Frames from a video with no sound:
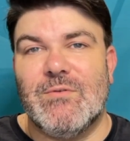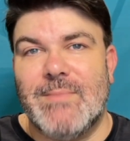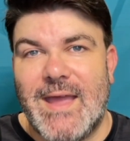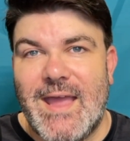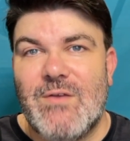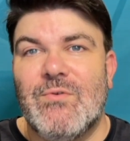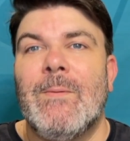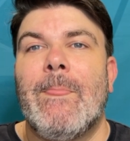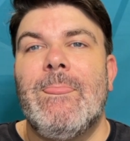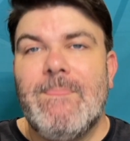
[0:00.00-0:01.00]
and behave
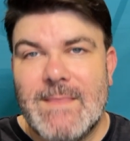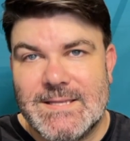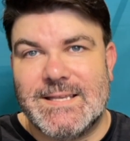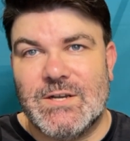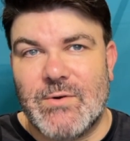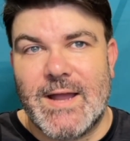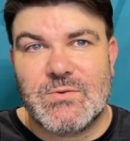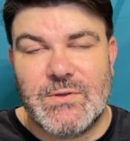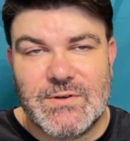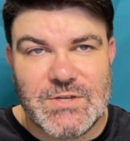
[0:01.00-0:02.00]
as they interact
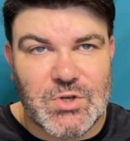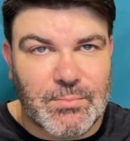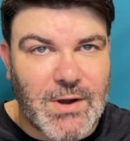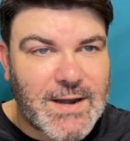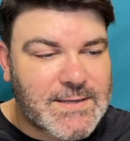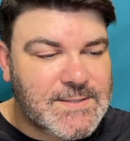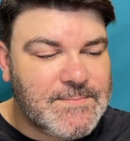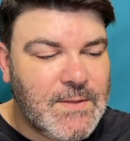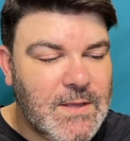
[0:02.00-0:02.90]
with our digital products,